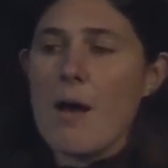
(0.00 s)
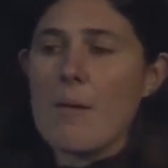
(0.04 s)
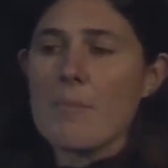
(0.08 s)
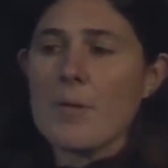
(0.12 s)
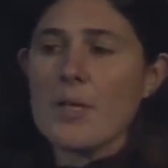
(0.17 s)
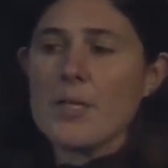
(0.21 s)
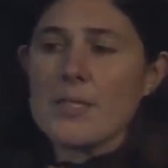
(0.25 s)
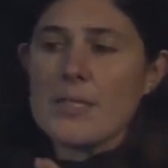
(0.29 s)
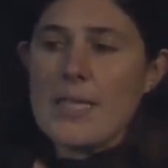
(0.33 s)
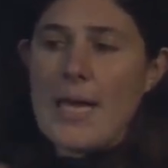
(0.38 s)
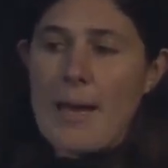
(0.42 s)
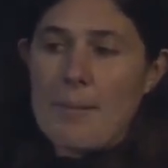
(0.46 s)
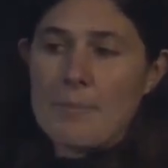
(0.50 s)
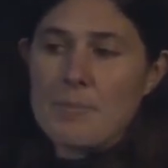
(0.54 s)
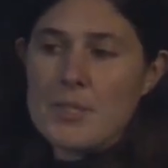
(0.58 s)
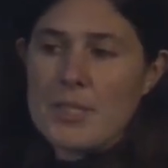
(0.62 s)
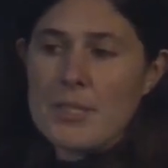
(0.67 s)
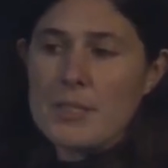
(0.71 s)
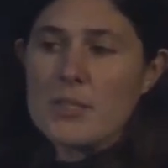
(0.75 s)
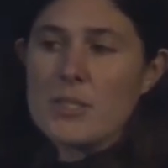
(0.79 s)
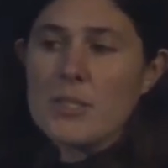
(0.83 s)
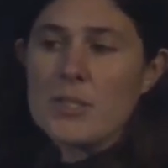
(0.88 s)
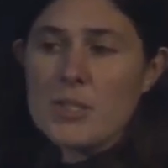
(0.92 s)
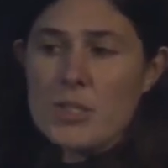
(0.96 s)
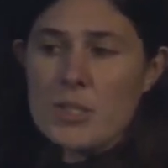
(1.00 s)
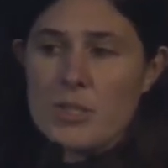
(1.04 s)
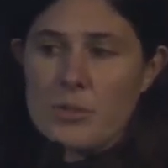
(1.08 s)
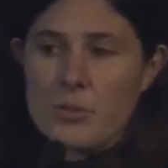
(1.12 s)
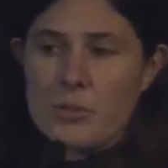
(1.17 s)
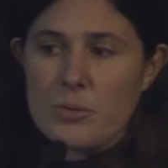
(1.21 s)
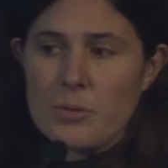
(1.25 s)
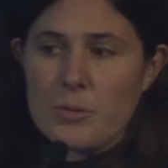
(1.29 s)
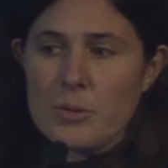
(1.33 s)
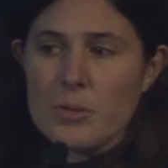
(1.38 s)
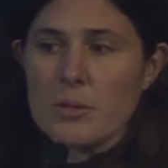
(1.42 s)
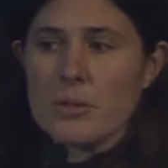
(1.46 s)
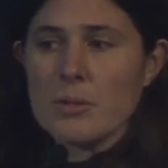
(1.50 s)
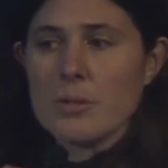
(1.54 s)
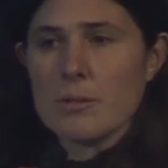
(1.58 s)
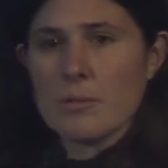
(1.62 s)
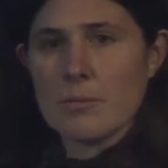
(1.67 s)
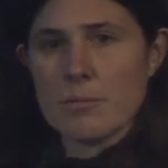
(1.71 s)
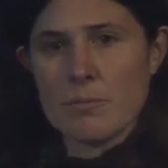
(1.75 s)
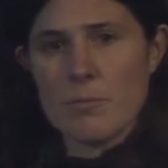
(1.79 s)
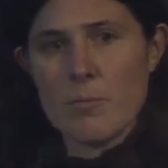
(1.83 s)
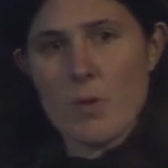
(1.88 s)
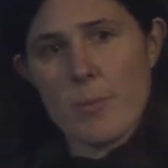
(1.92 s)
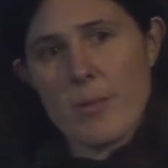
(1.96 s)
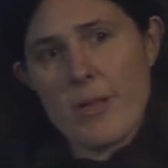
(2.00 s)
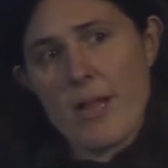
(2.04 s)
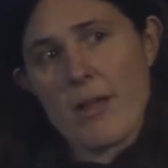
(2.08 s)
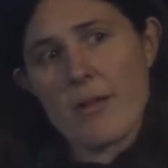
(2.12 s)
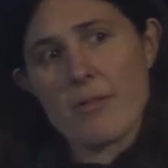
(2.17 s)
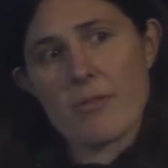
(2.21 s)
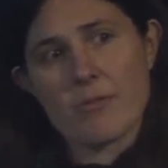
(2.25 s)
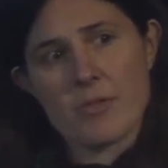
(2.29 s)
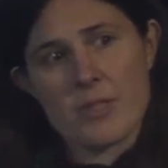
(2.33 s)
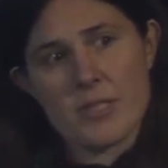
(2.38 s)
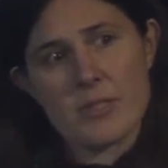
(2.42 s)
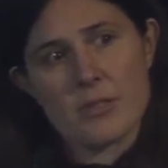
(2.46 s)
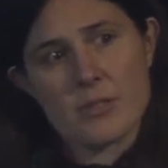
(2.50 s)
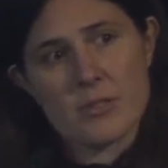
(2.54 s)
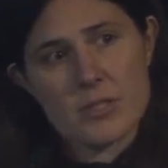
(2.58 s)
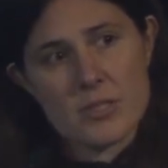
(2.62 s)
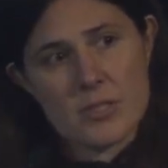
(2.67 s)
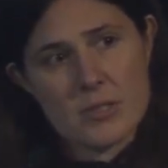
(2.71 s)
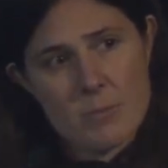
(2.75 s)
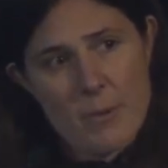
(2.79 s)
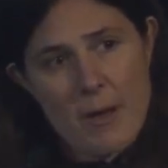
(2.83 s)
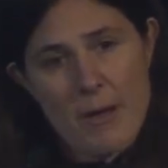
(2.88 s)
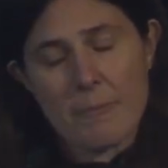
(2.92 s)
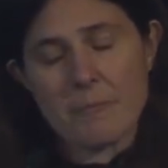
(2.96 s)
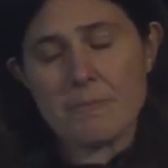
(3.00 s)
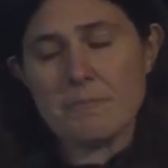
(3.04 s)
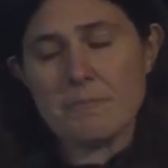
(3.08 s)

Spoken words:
adapted to mobile health research as well.